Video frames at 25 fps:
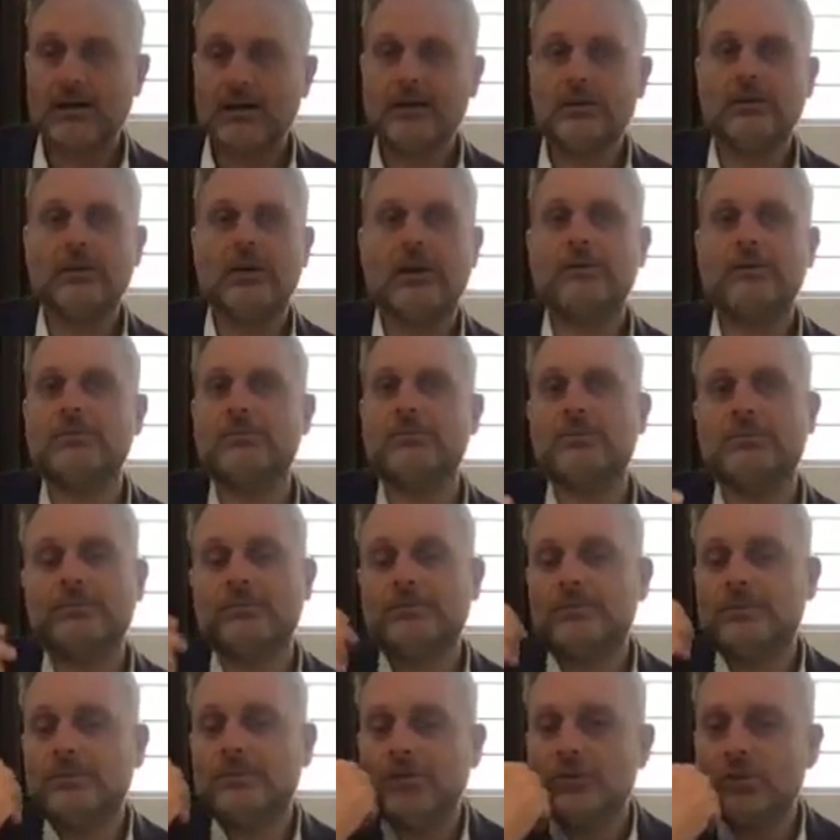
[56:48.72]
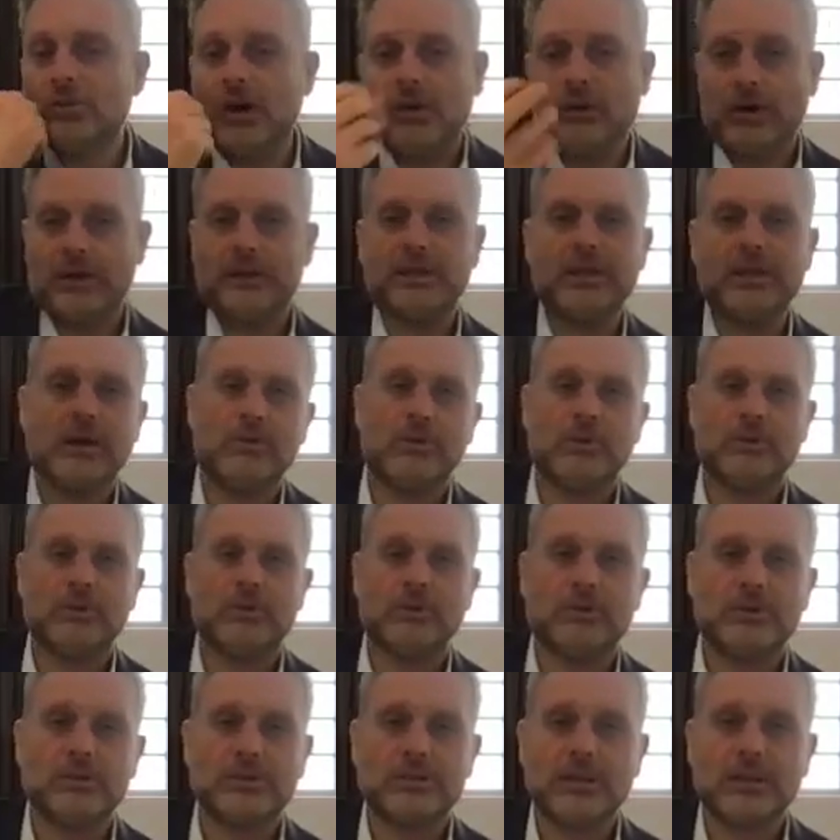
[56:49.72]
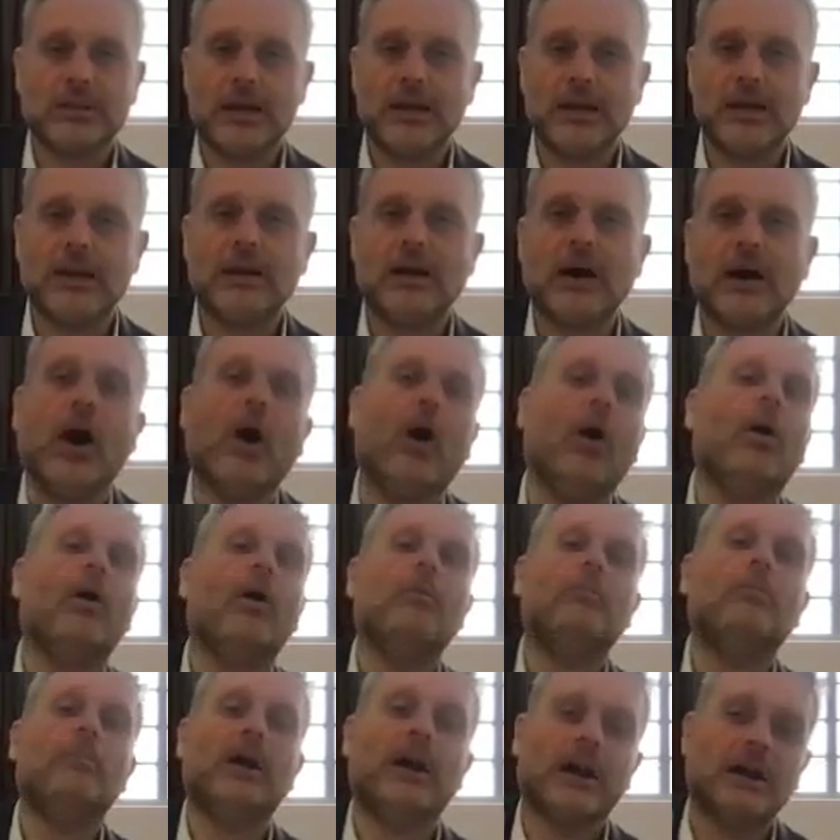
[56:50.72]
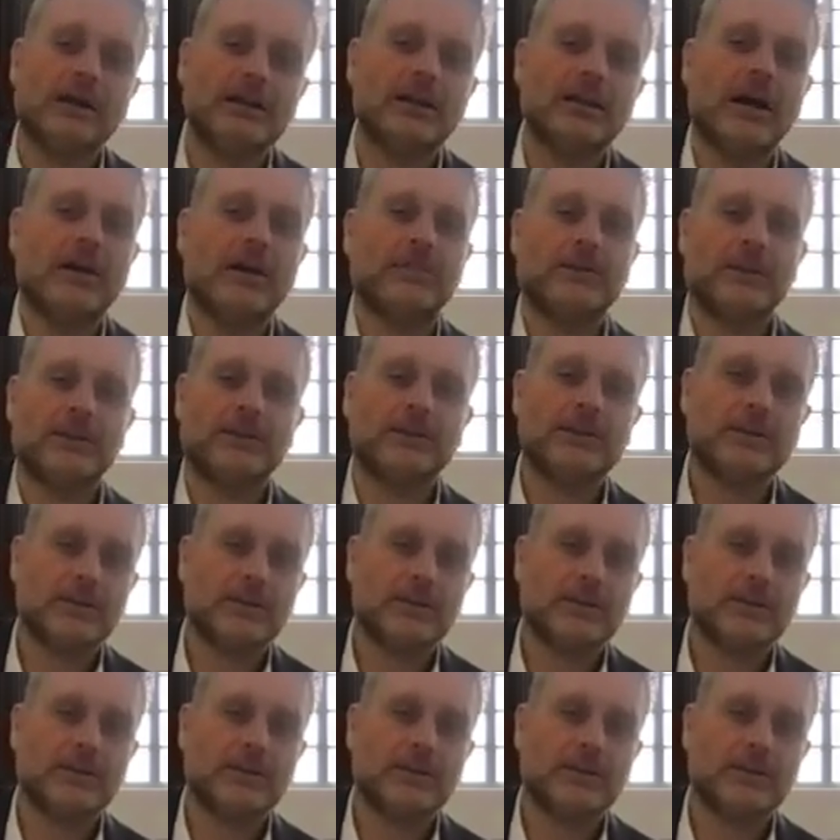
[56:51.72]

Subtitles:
You have no idea what you're saying. Oh, but I davened.